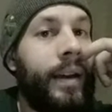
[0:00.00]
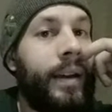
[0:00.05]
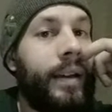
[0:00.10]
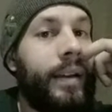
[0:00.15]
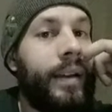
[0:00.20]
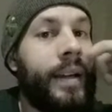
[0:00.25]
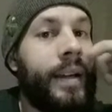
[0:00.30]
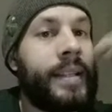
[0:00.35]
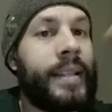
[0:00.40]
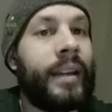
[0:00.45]

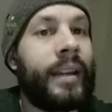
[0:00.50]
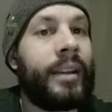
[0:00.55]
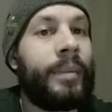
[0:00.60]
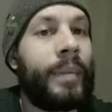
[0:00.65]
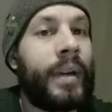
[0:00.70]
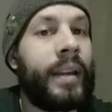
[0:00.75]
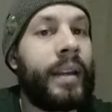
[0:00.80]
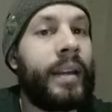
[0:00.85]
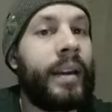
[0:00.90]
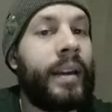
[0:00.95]
attacking
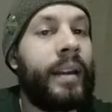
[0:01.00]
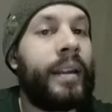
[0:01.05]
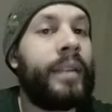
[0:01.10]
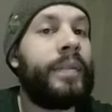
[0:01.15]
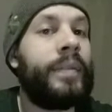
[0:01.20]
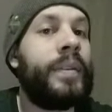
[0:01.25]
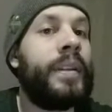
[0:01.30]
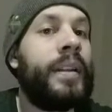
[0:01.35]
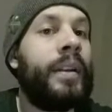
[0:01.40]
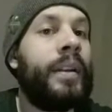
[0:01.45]
my knight
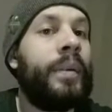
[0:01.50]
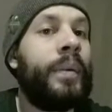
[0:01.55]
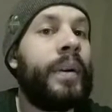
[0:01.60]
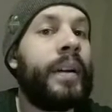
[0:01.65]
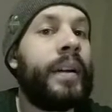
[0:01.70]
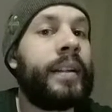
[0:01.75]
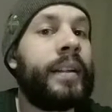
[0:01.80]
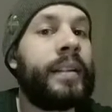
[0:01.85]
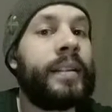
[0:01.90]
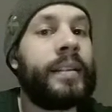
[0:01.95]
if he didn't
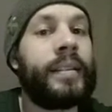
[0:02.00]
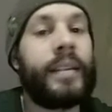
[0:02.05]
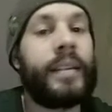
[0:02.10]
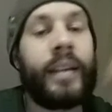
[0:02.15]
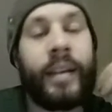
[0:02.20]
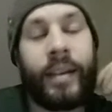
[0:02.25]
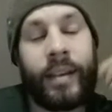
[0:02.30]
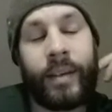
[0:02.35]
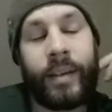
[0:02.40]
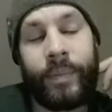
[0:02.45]
want
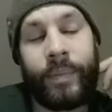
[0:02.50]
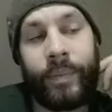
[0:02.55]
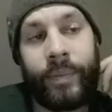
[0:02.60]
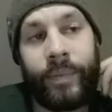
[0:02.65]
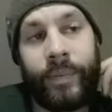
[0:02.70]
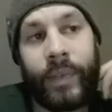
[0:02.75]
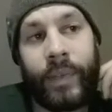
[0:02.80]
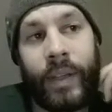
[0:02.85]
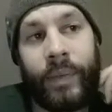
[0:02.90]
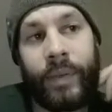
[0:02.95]

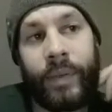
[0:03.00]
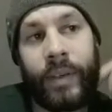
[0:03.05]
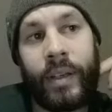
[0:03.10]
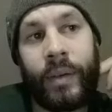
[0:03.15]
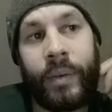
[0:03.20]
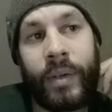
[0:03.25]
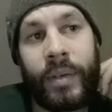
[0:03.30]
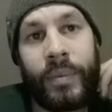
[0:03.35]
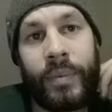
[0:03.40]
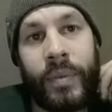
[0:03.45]

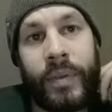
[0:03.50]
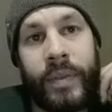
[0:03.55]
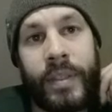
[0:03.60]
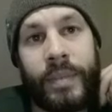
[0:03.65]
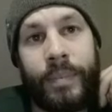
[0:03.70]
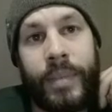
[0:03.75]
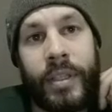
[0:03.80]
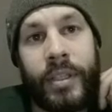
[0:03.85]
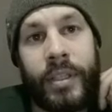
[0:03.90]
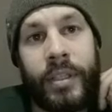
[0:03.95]
to move his
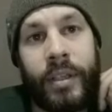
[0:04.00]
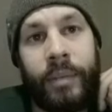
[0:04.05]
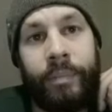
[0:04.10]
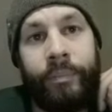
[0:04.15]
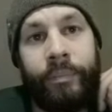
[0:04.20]
bishop.